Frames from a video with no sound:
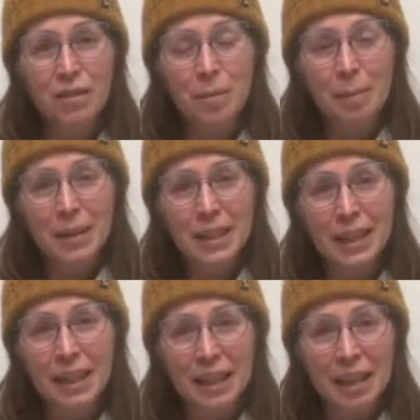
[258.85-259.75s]
Maybe it's like
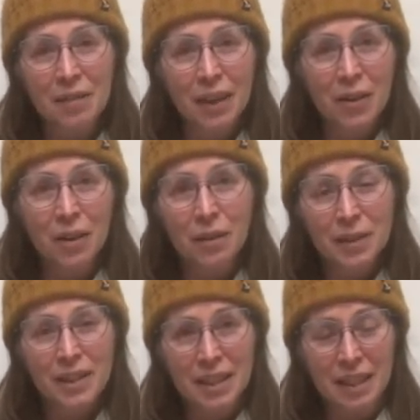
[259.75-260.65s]
a giving or a
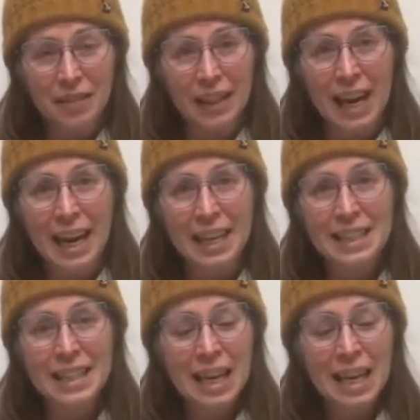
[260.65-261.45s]
receiving hand,